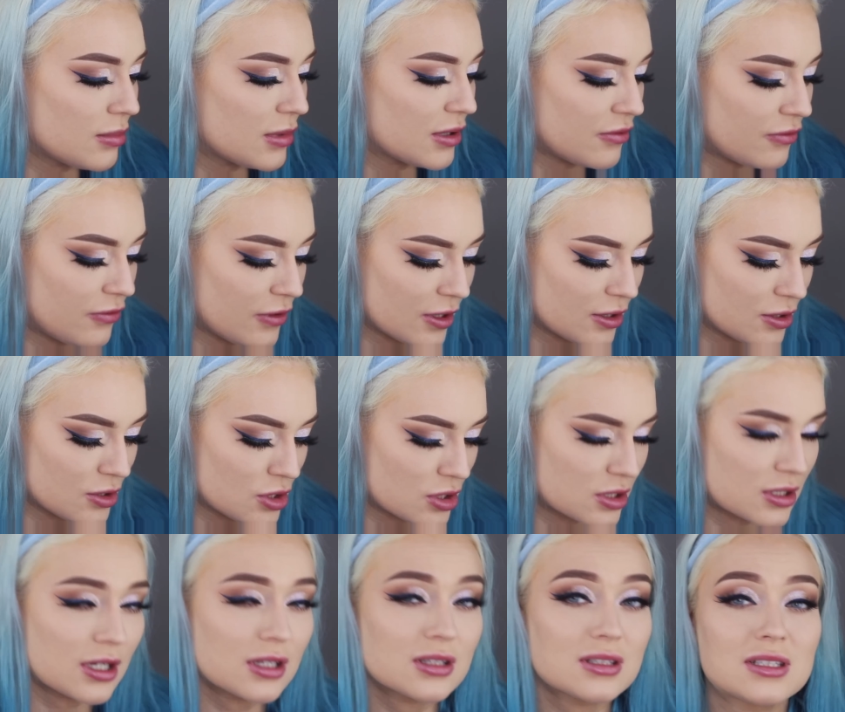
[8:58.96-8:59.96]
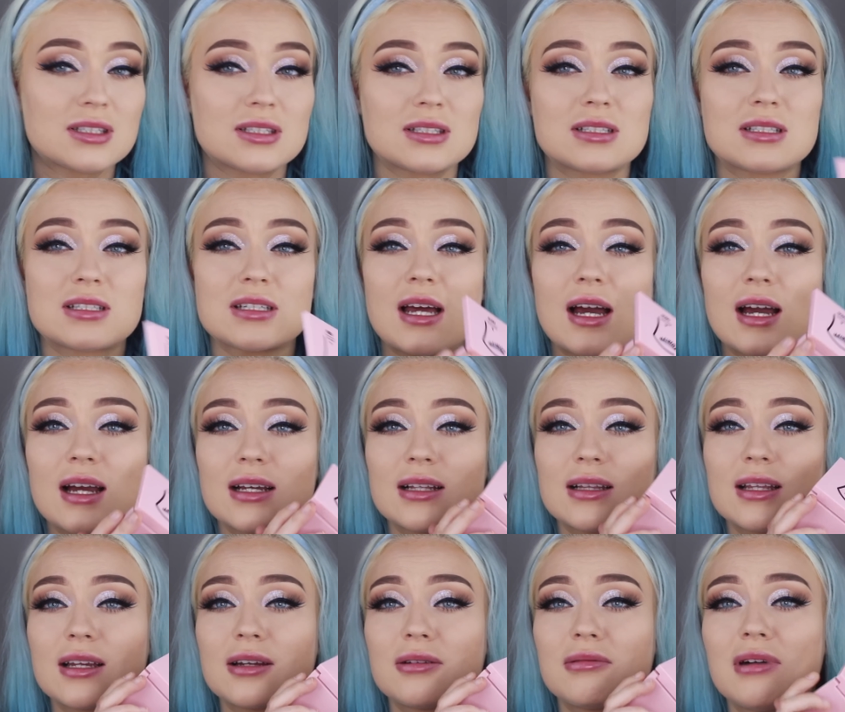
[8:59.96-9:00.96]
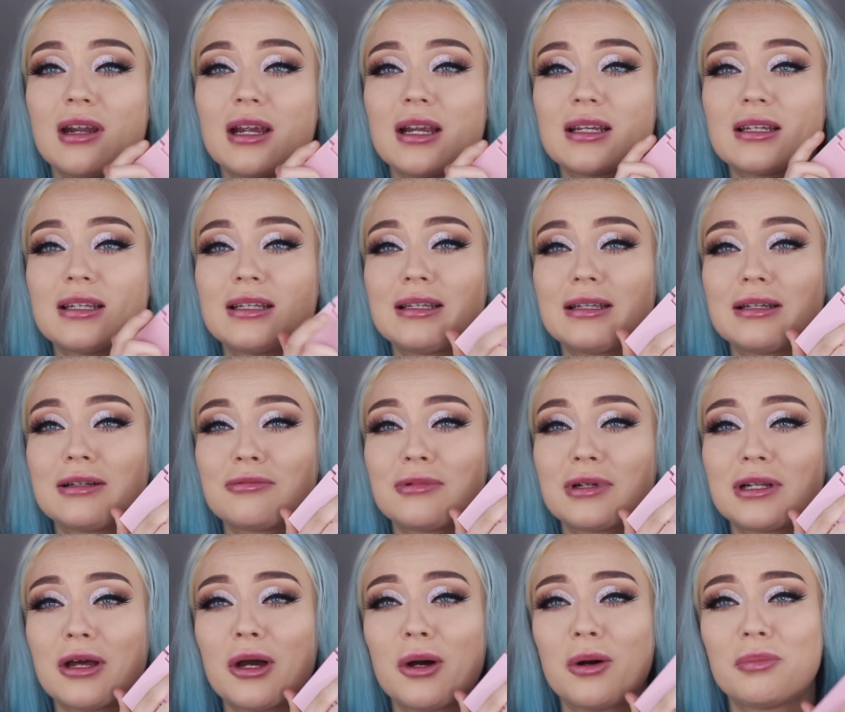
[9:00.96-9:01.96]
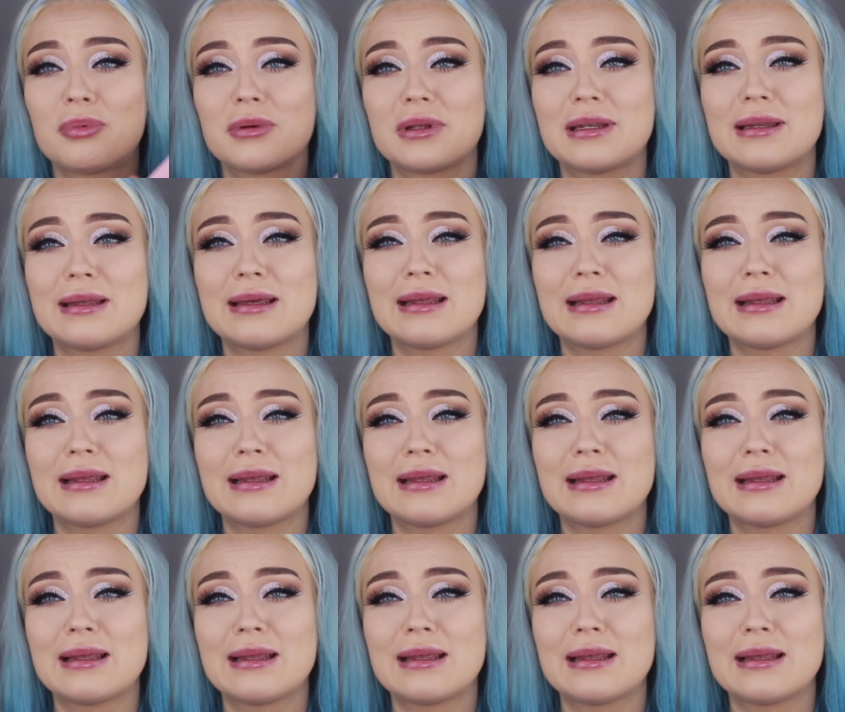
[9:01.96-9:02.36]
Ow! My finger just got stuck like right here when I open